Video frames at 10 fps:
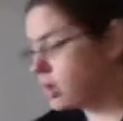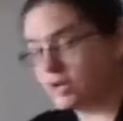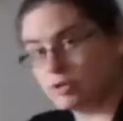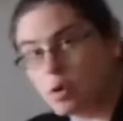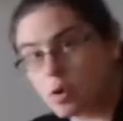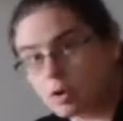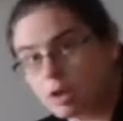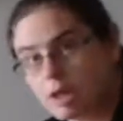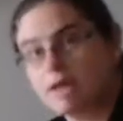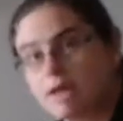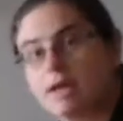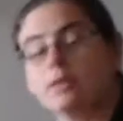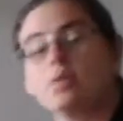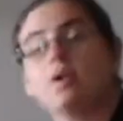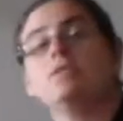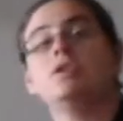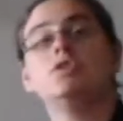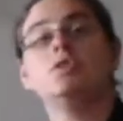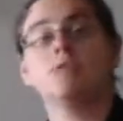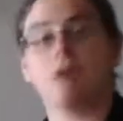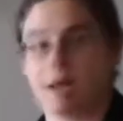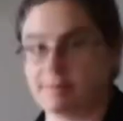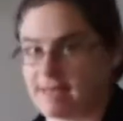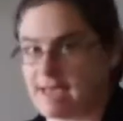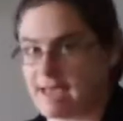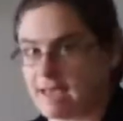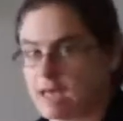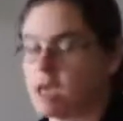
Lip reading: in total is going to be 2 times A,